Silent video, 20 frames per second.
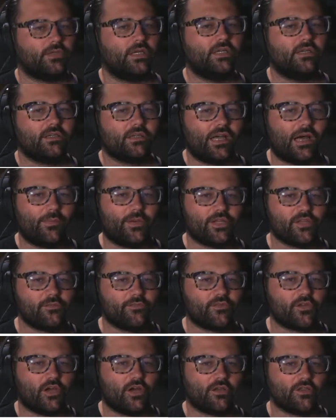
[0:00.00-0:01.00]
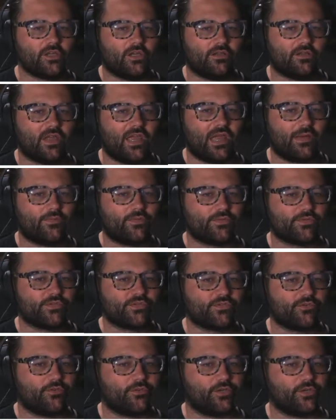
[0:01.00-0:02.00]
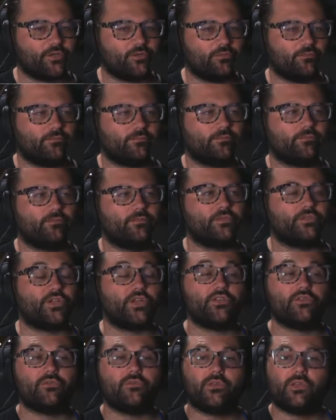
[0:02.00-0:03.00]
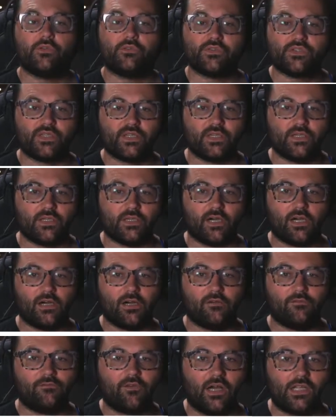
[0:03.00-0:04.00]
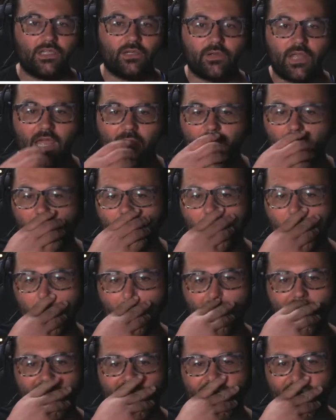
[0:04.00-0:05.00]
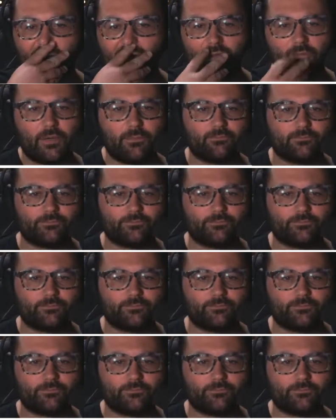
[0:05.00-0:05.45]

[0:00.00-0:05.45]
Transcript: Combination of charging and the camera that was screwing you. Did you use the follow camera? The active camera?